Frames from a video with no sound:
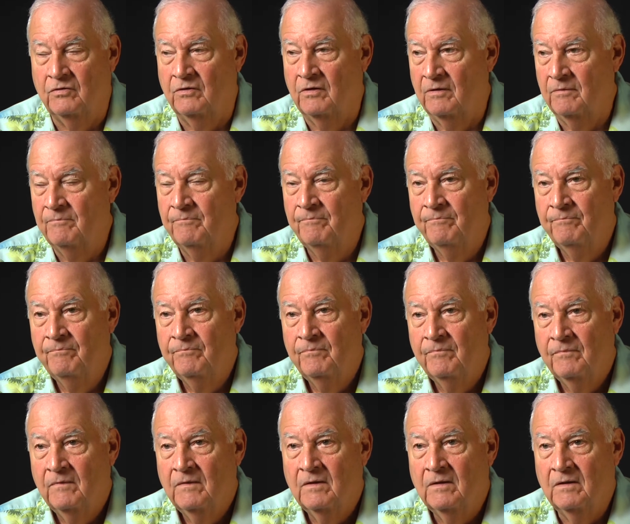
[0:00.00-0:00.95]
to
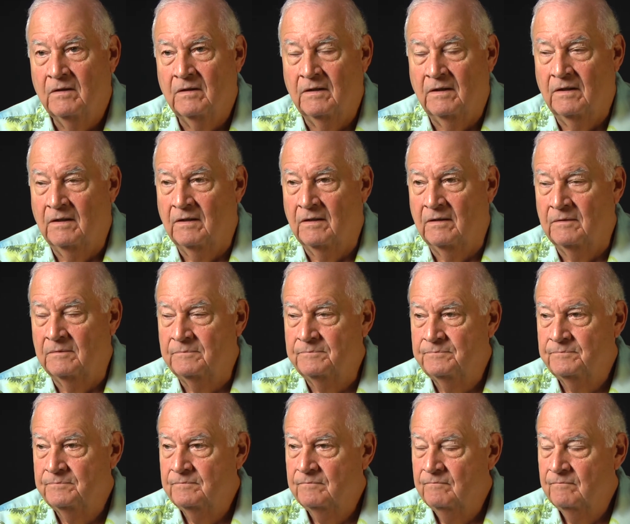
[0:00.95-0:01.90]
a, a, um,
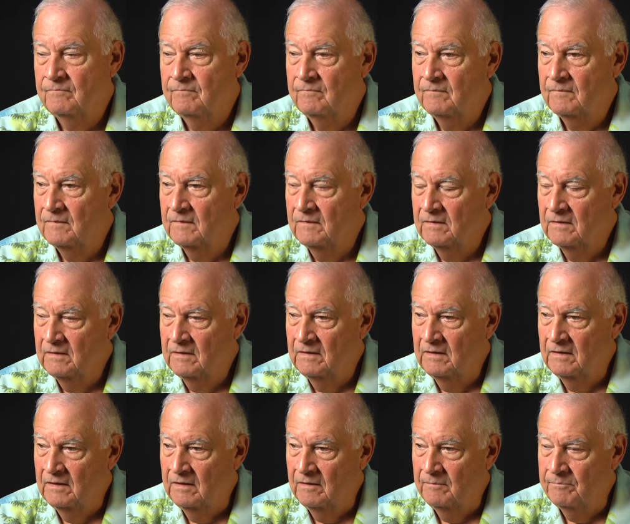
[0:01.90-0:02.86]

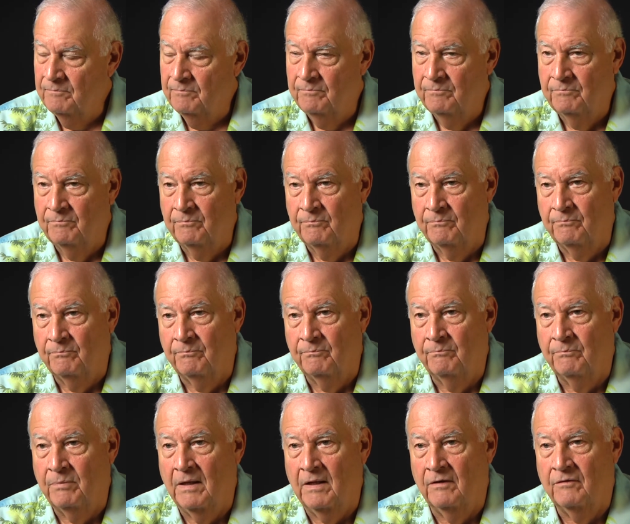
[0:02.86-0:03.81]
a, a, uh,
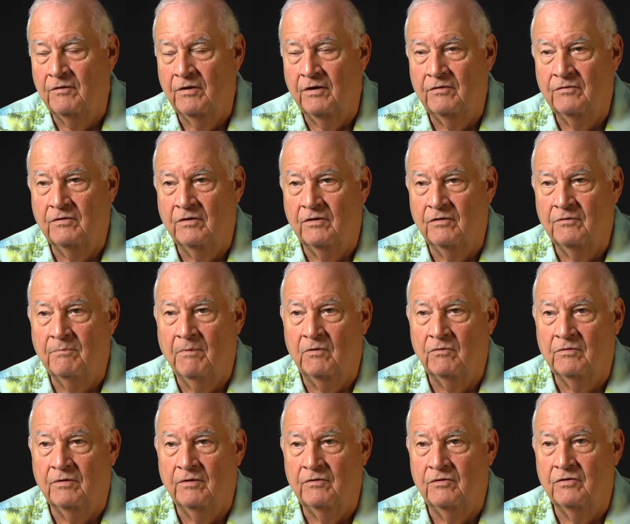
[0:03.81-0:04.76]
politician that's
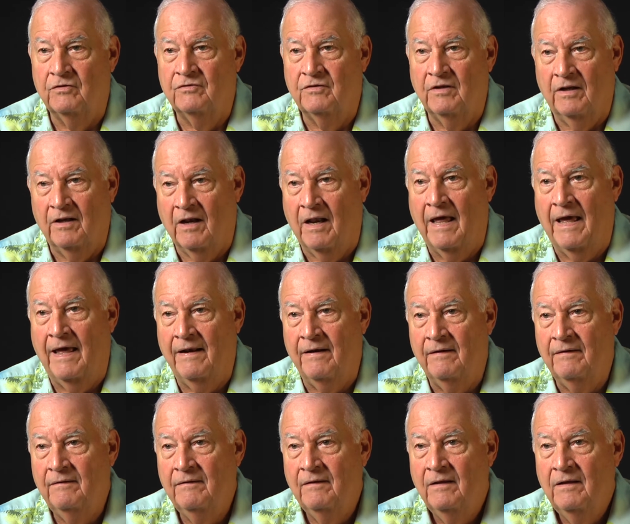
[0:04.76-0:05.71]
mostly just Atlanta.
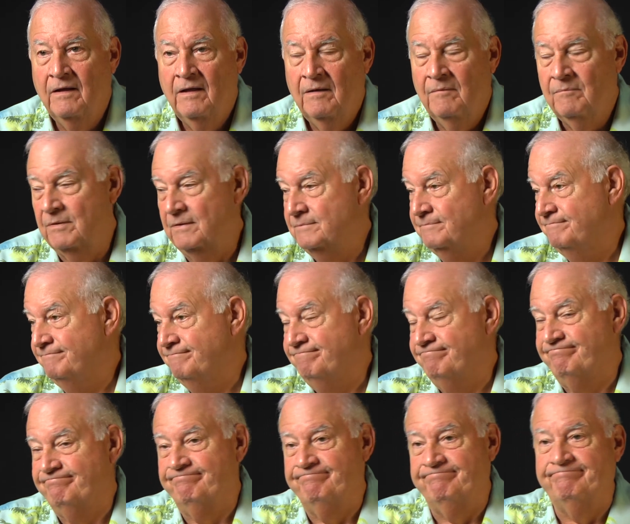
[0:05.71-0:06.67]
But
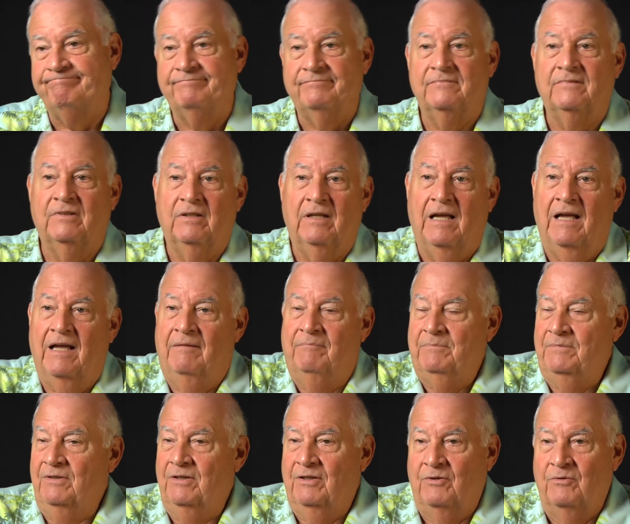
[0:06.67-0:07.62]
I, uh,
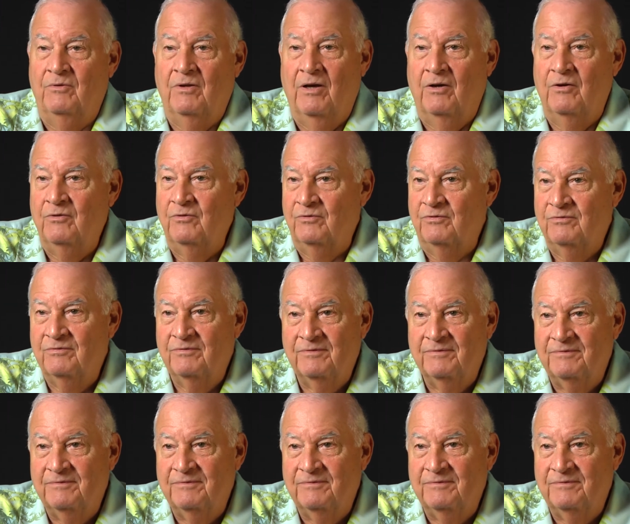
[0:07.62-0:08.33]
who knows?